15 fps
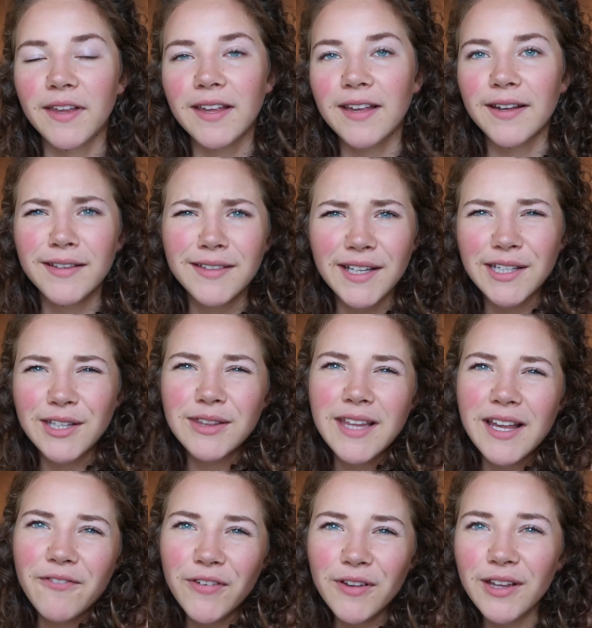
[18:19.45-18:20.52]
like
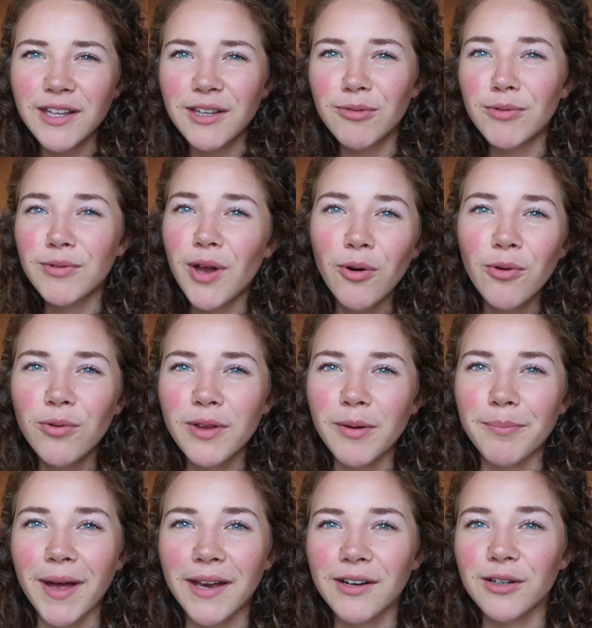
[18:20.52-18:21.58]
they feel like you know
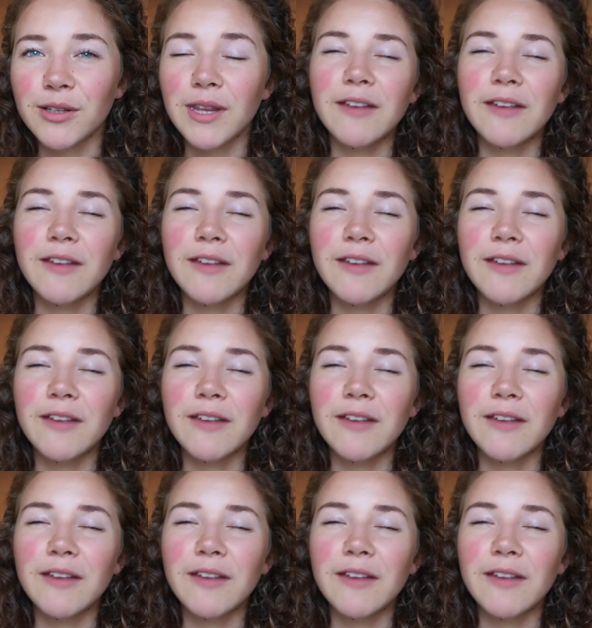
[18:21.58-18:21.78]
them better.